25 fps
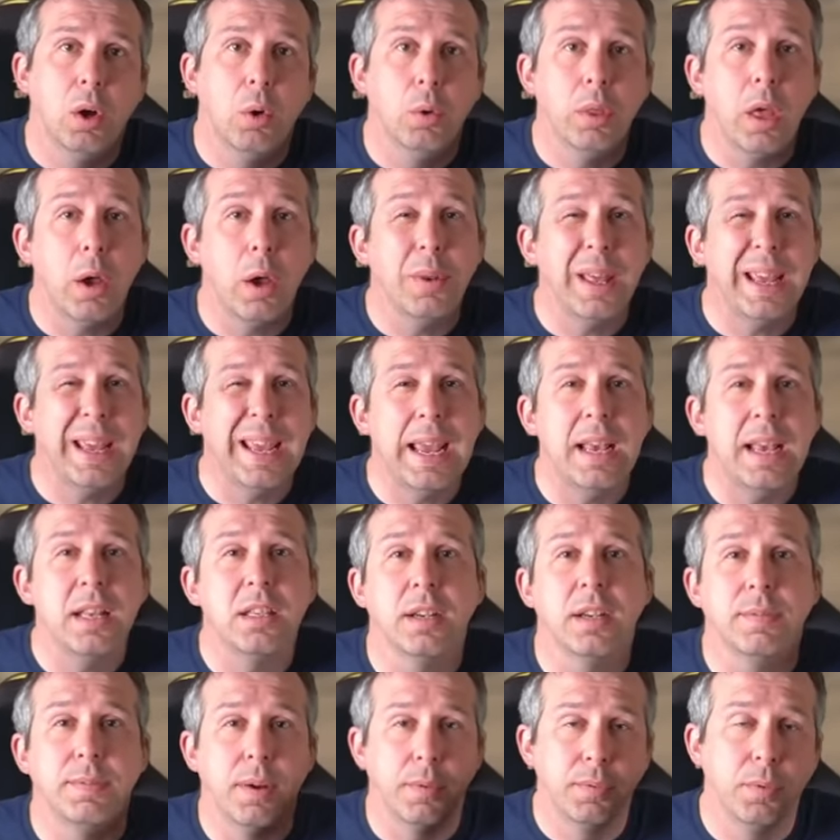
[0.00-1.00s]
although they hit
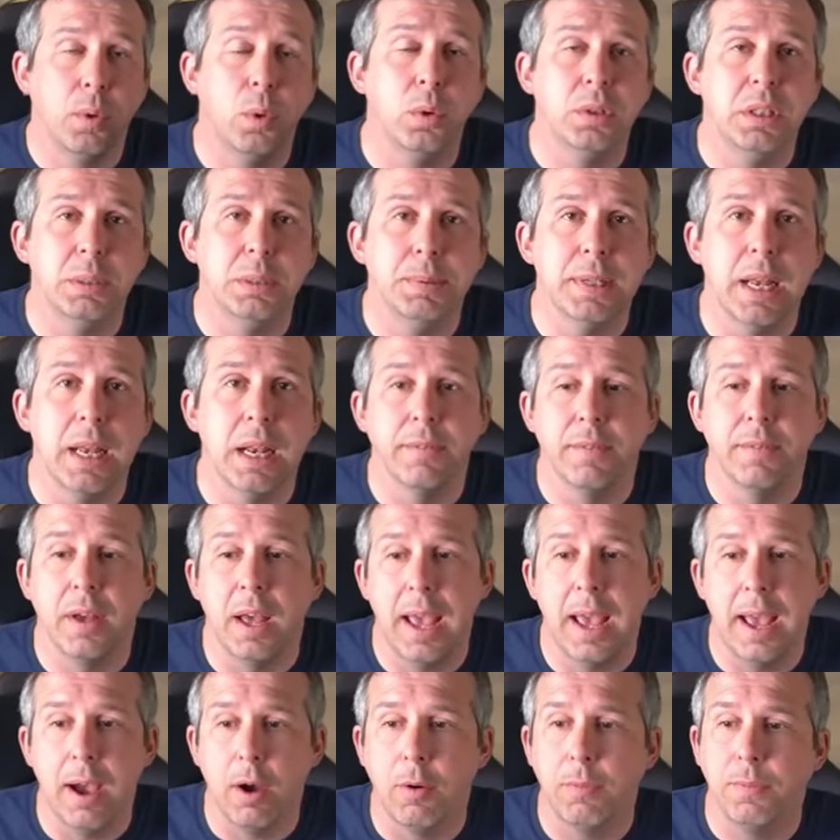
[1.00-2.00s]
her for 40% of her
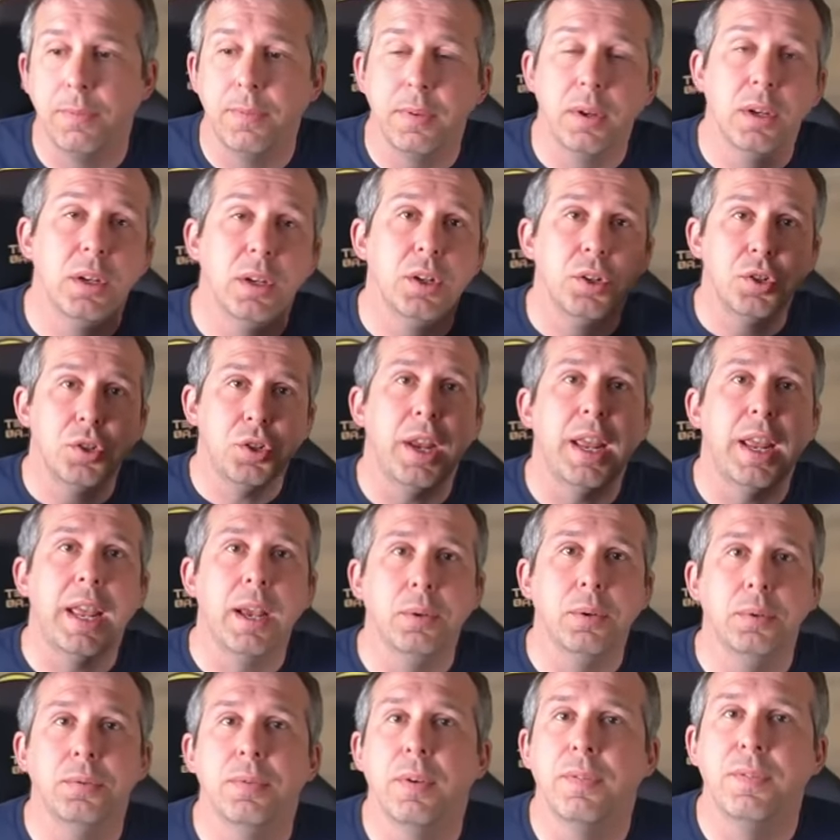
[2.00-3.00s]
health, she
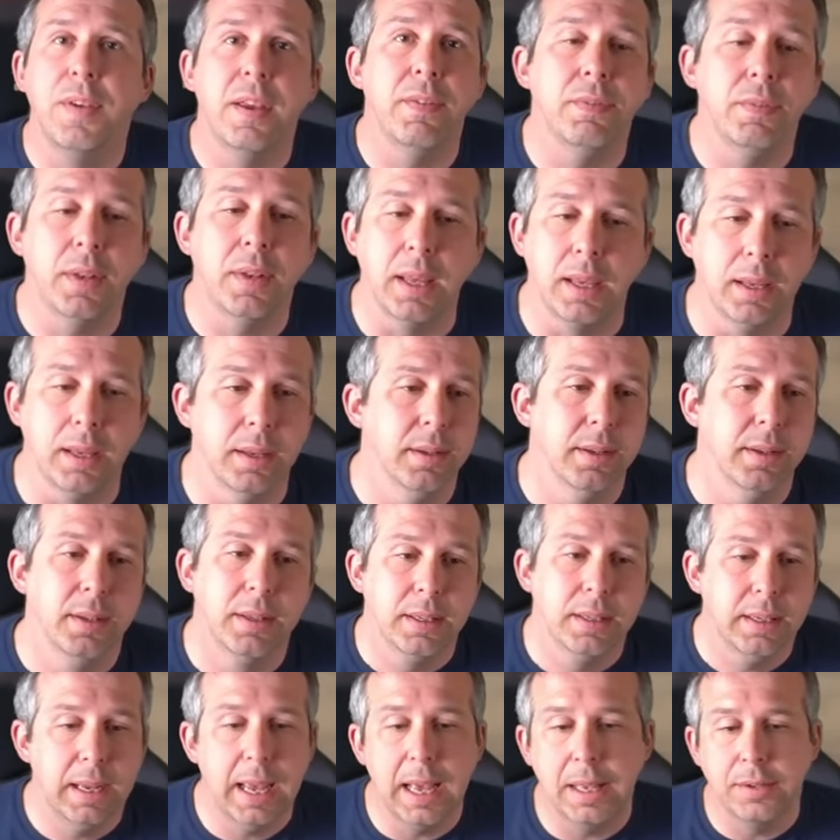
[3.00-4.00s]
heals for 50.
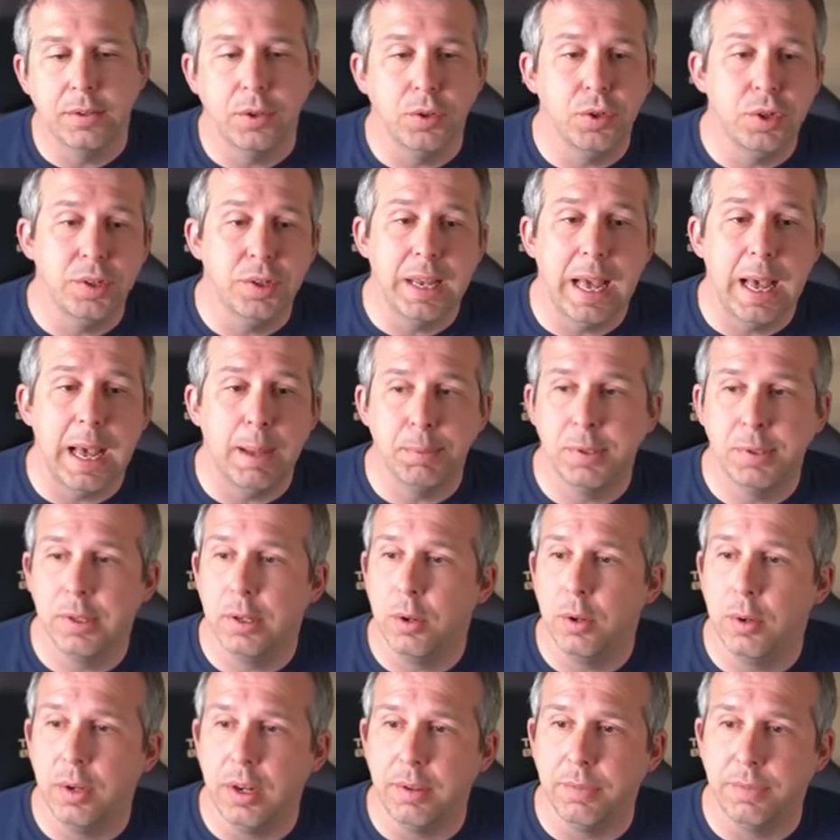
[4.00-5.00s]
Yeah, so she's
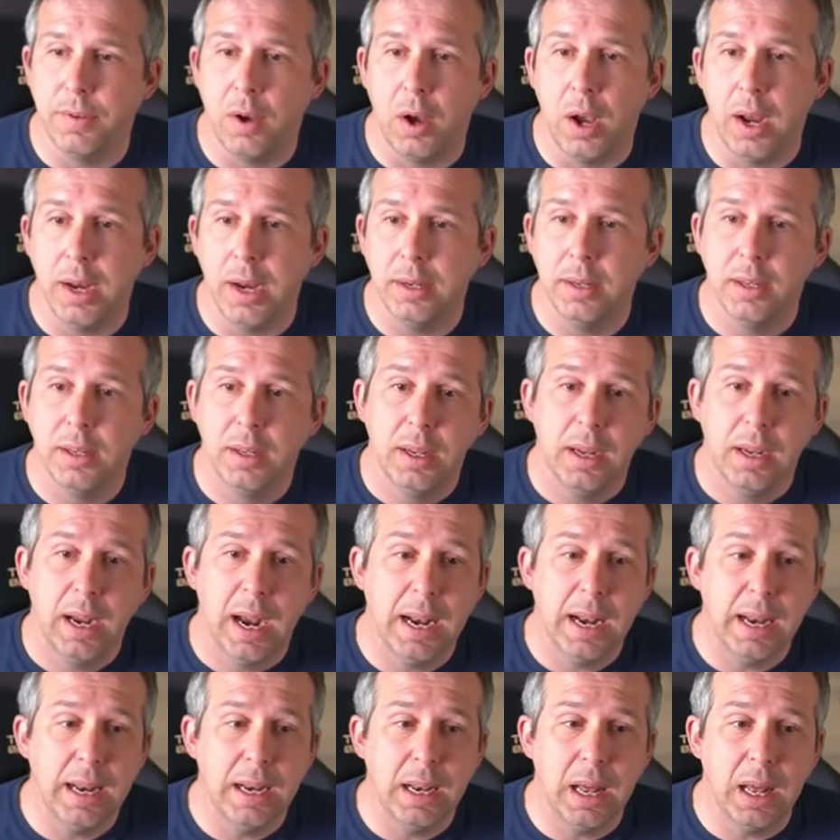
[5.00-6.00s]
absolutely fine.
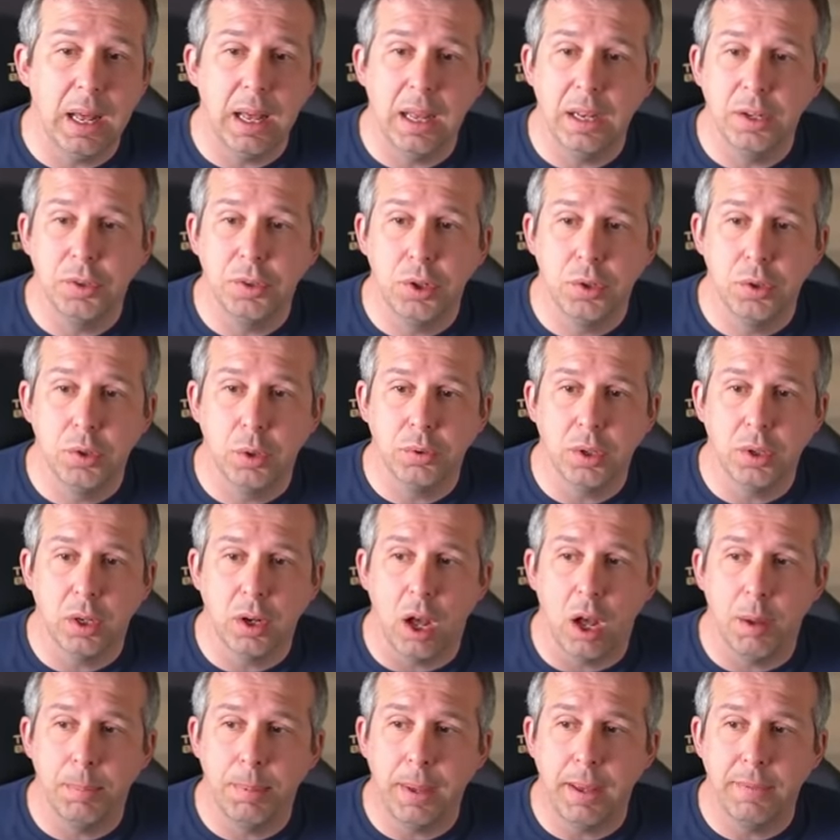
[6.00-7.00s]
And then she's also
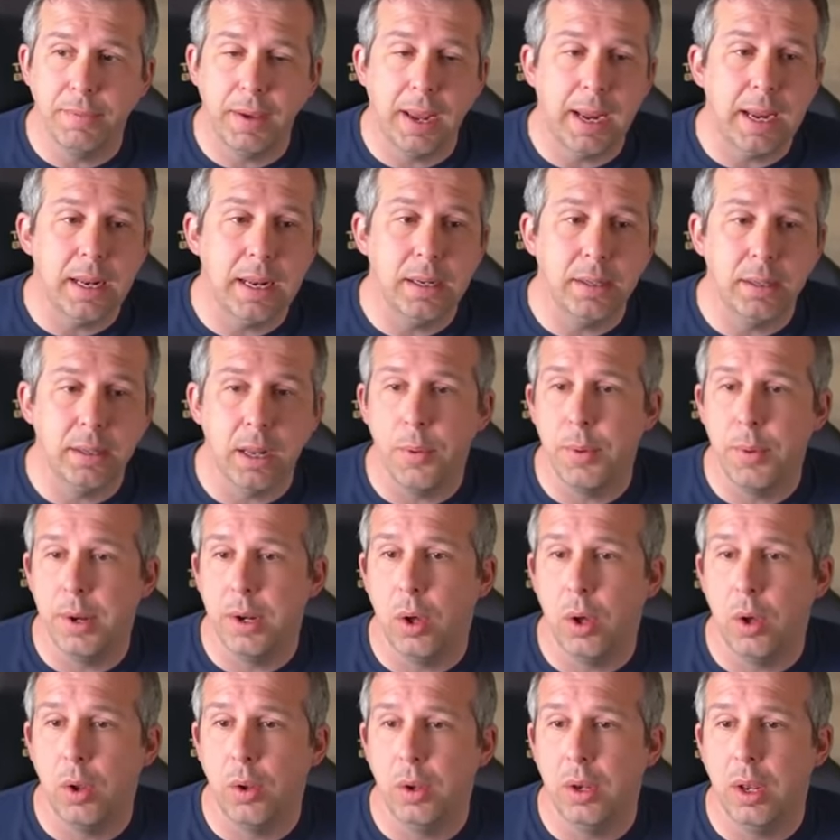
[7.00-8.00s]
got a bit of healing going
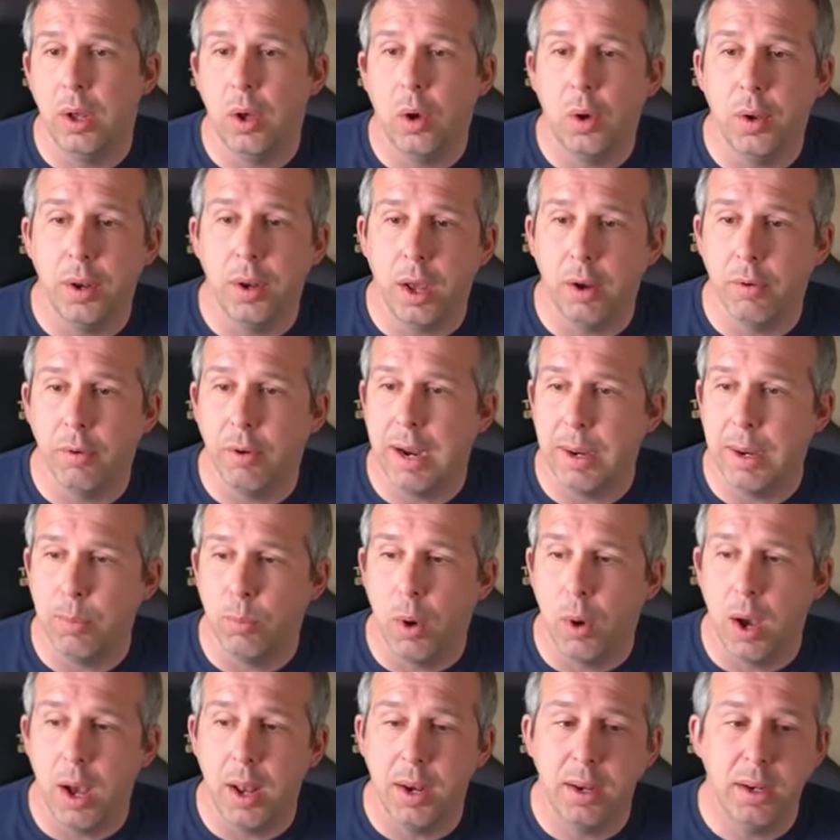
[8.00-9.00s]
on her
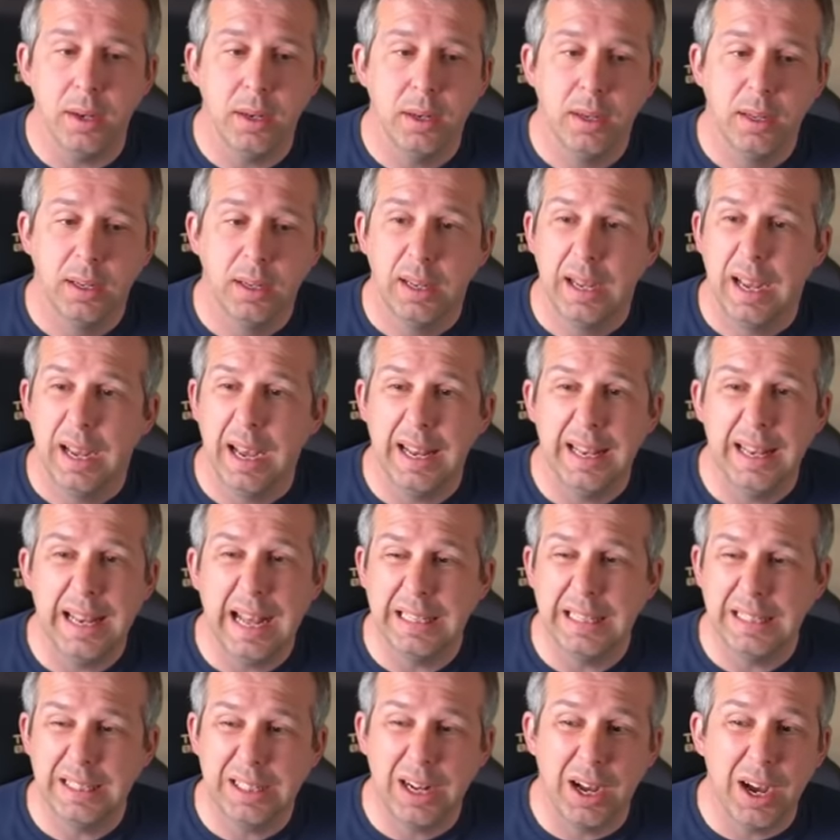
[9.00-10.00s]
A1. And
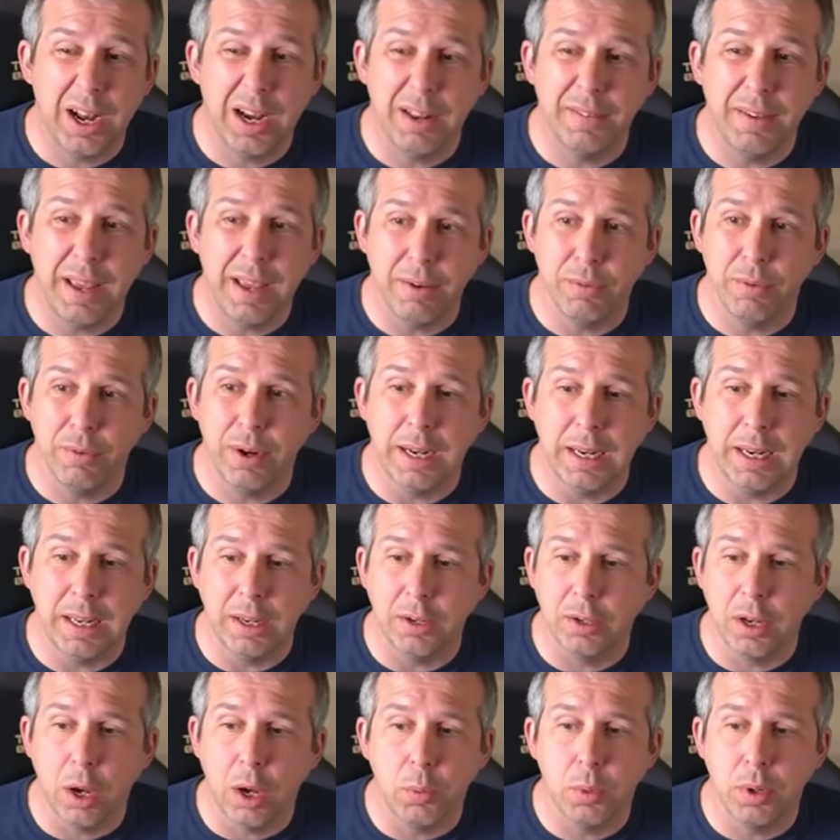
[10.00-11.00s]
that's kind of it, really.
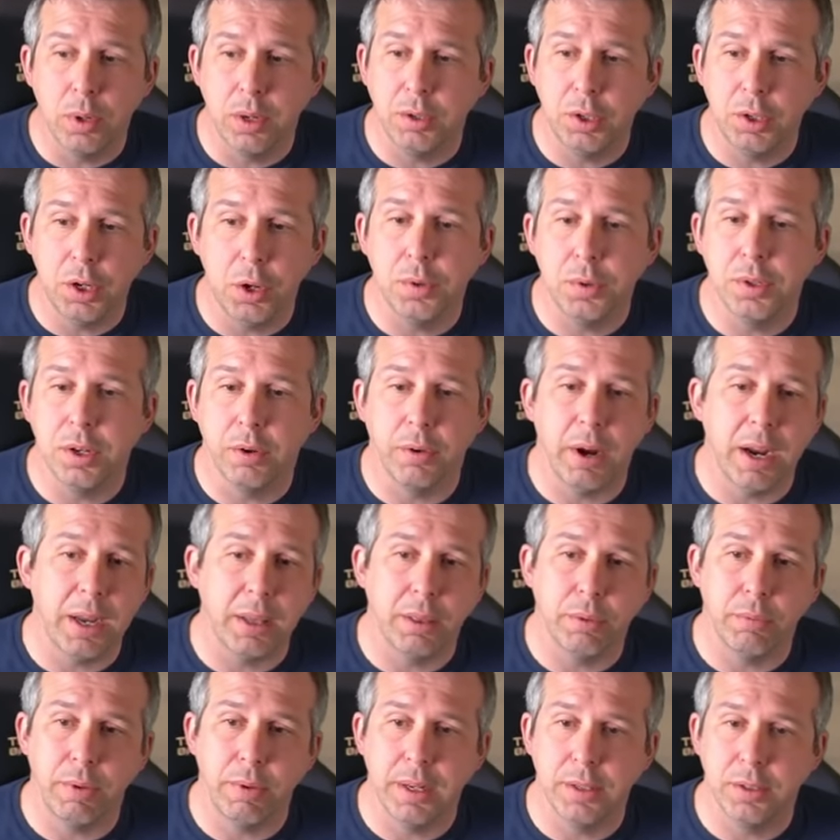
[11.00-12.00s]
You don't want to use her
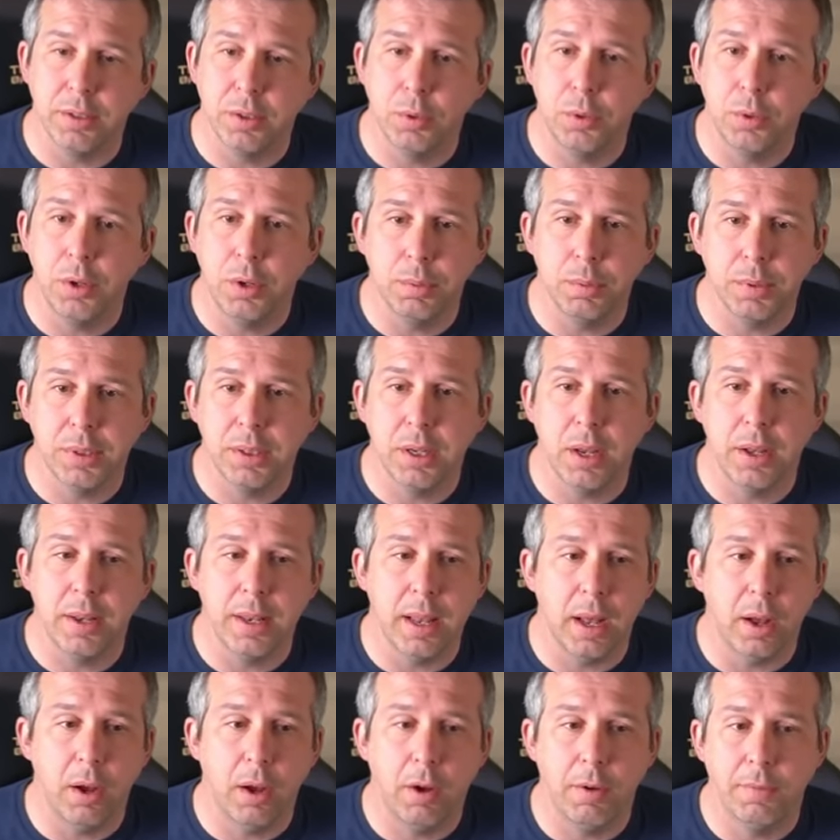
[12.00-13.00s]
A3 at all. You would turn
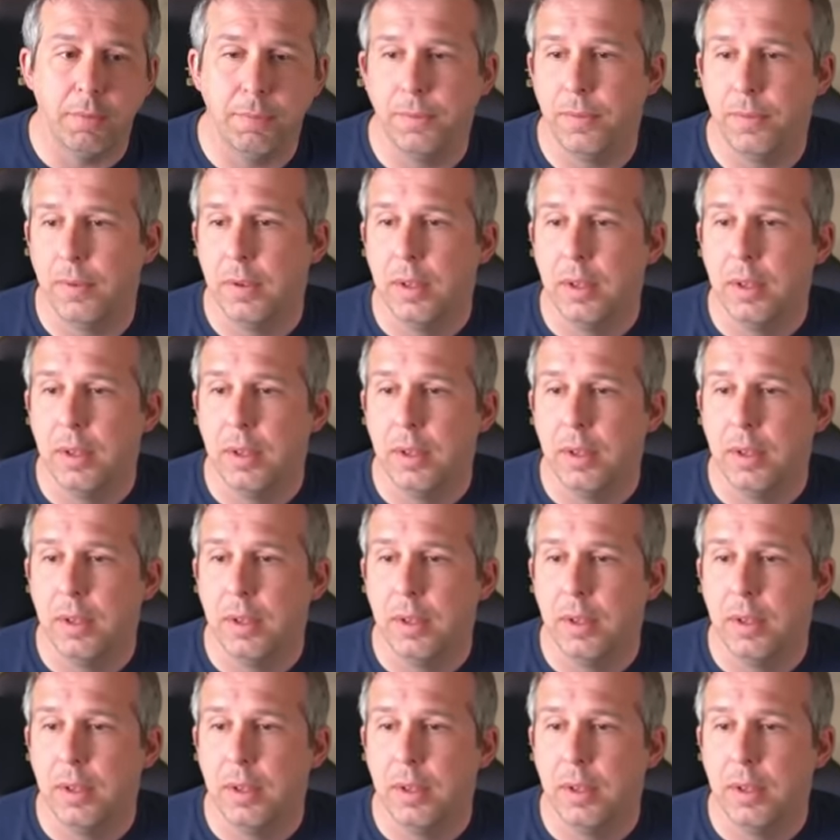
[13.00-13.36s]
that off.